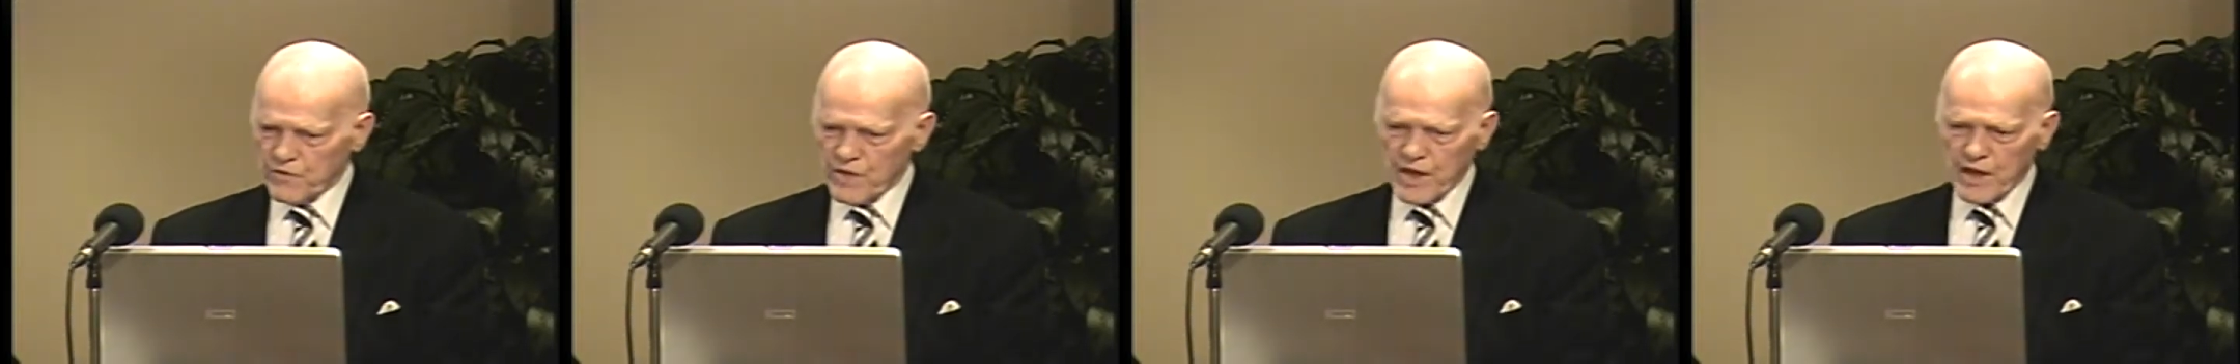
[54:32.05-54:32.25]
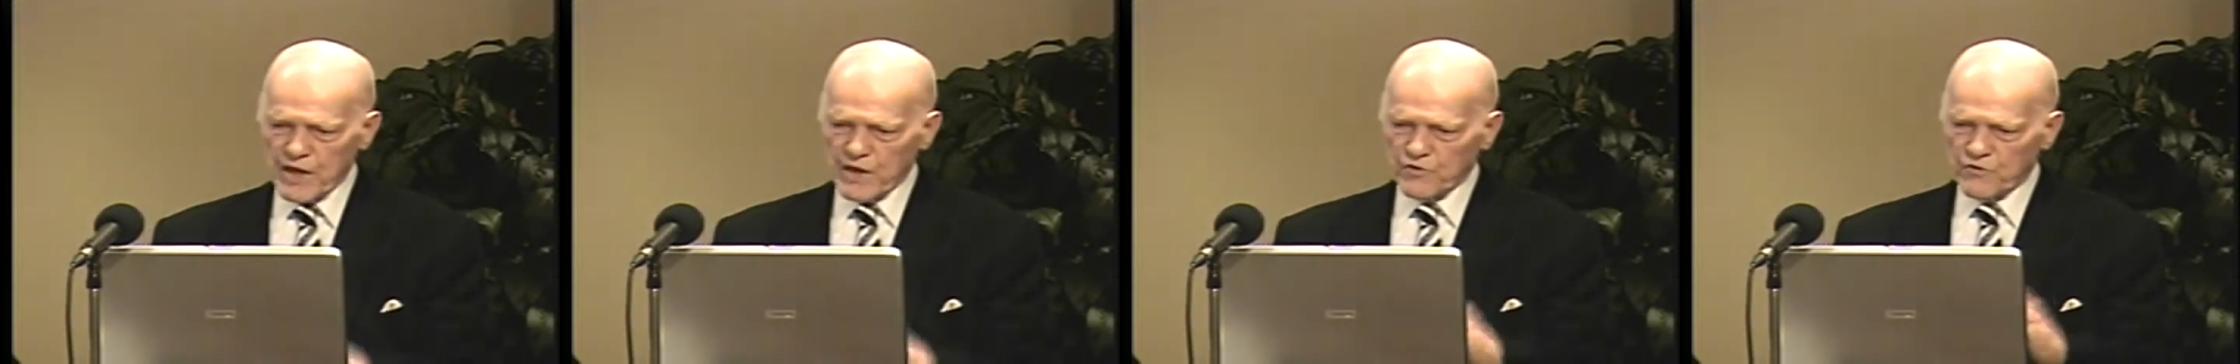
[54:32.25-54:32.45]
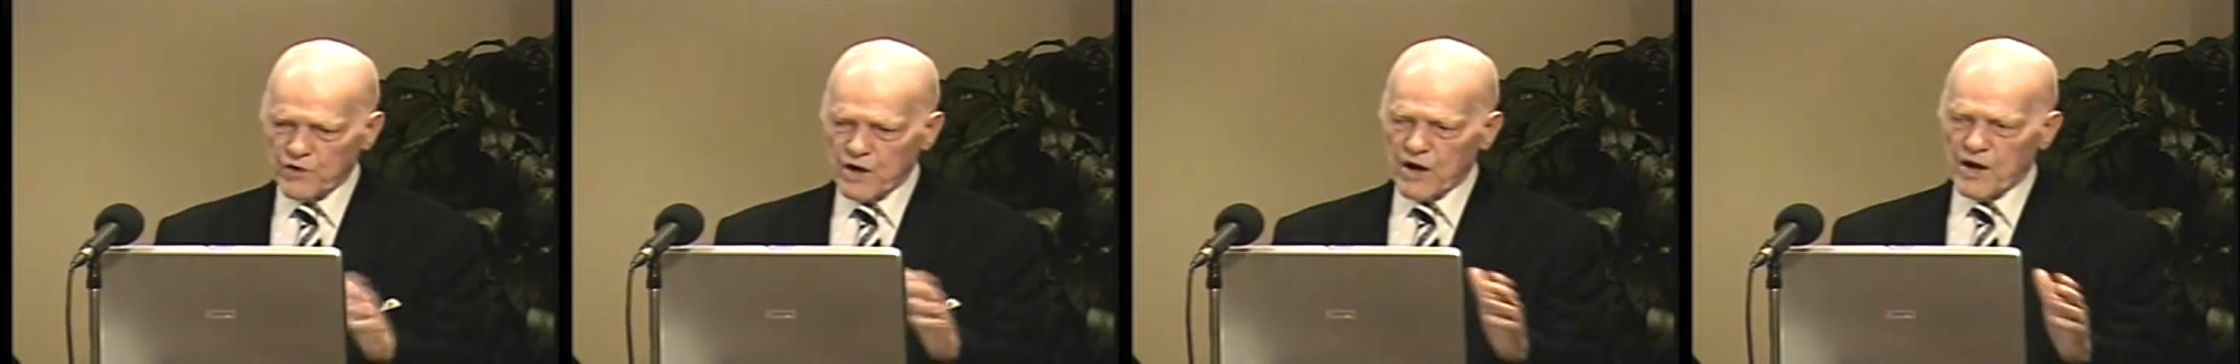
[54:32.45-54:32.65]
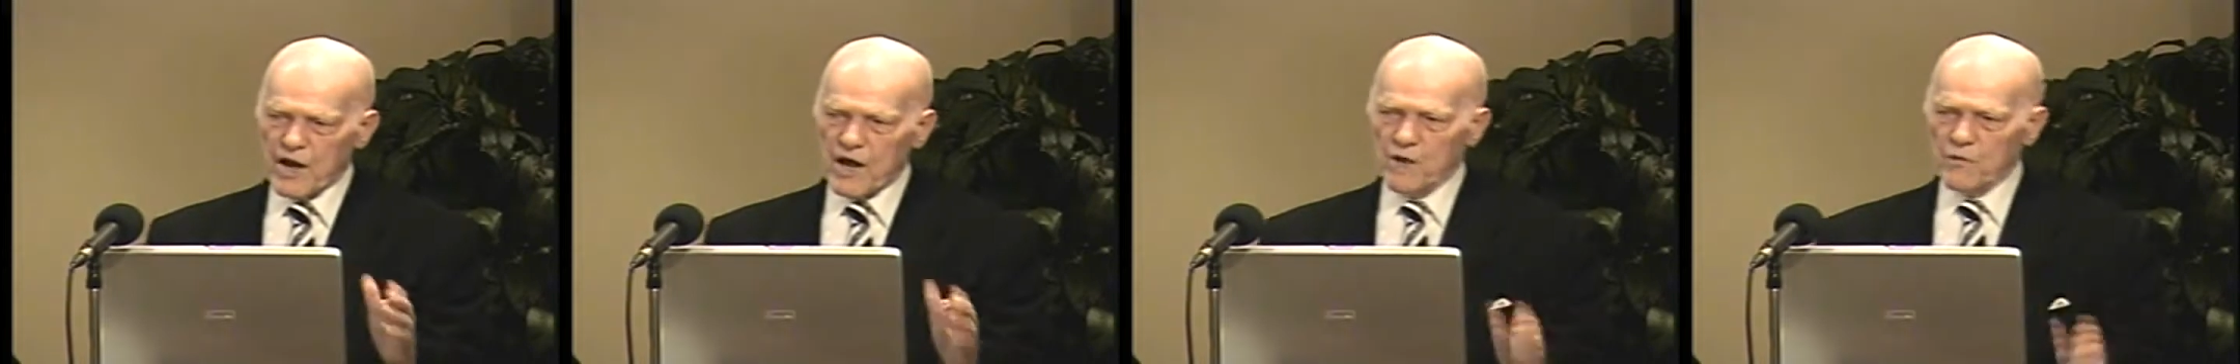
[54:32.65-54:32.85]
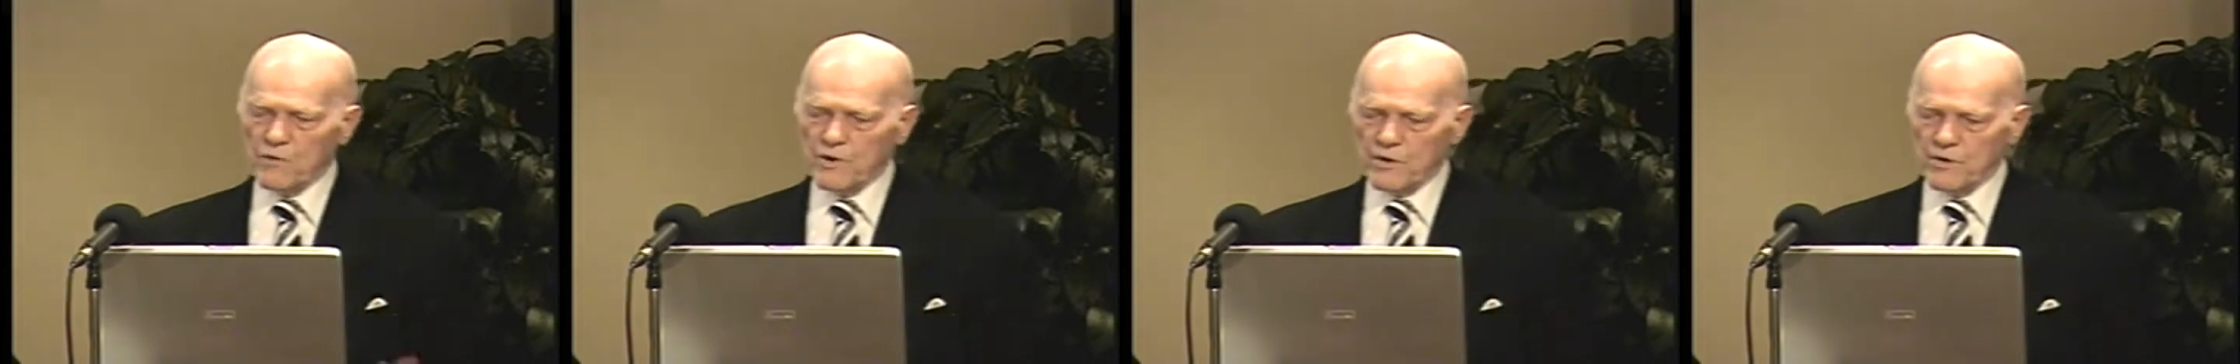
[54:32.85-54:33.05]
the thing I started
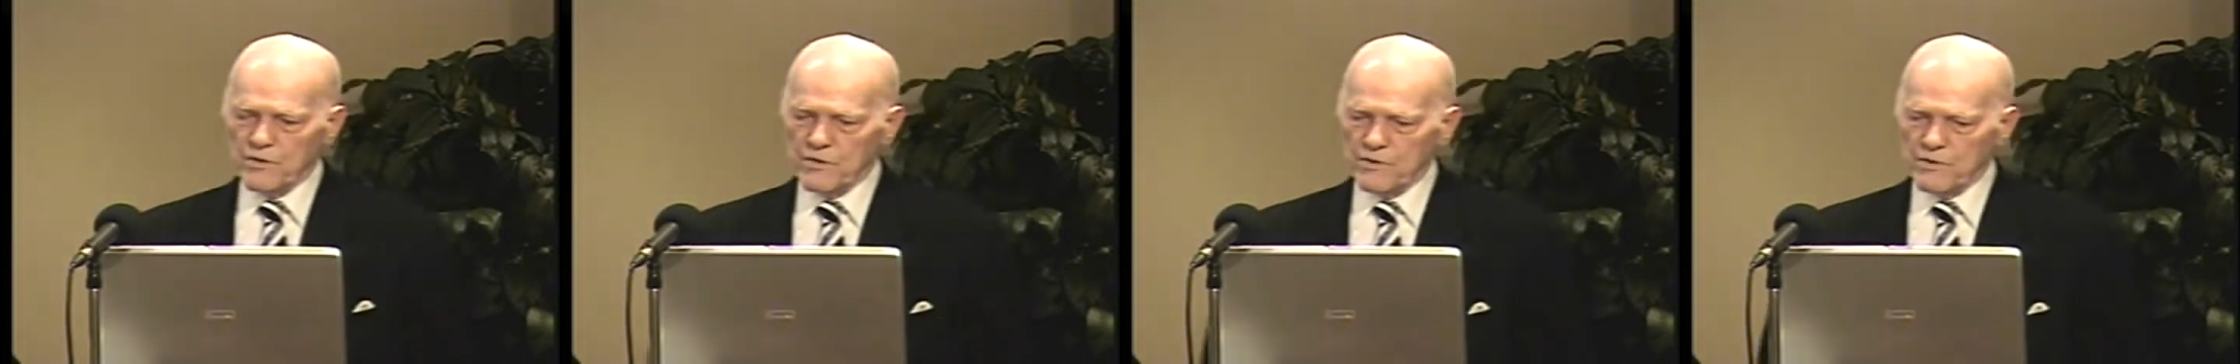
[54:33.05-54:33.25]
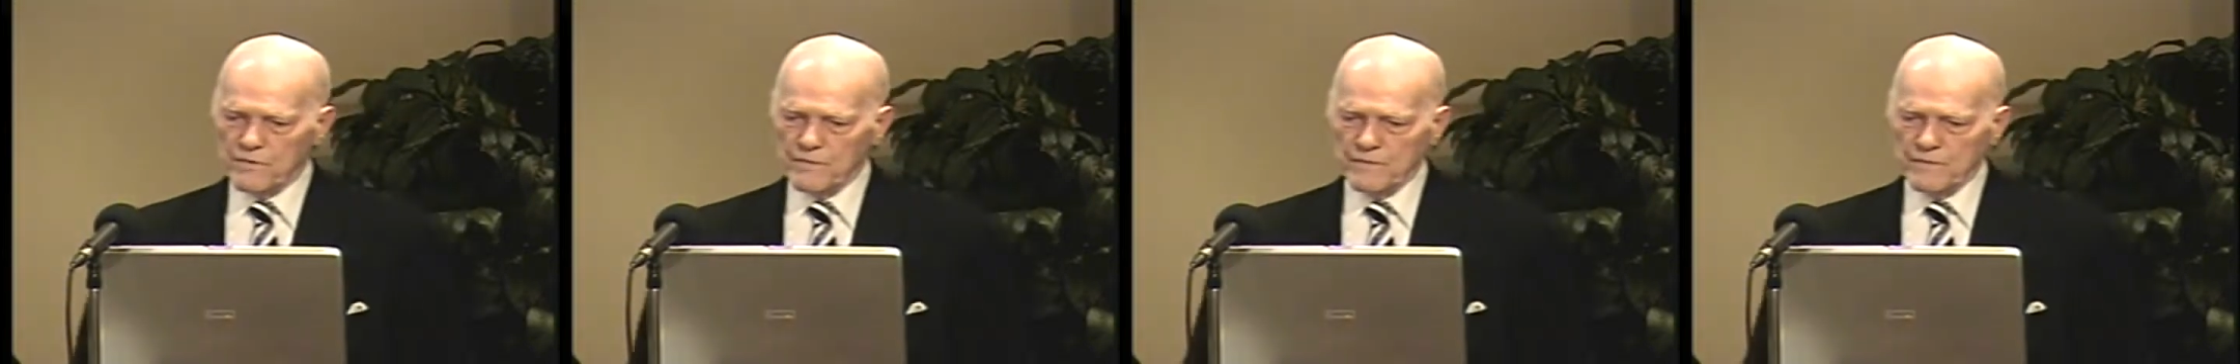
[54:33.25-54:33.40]
out with.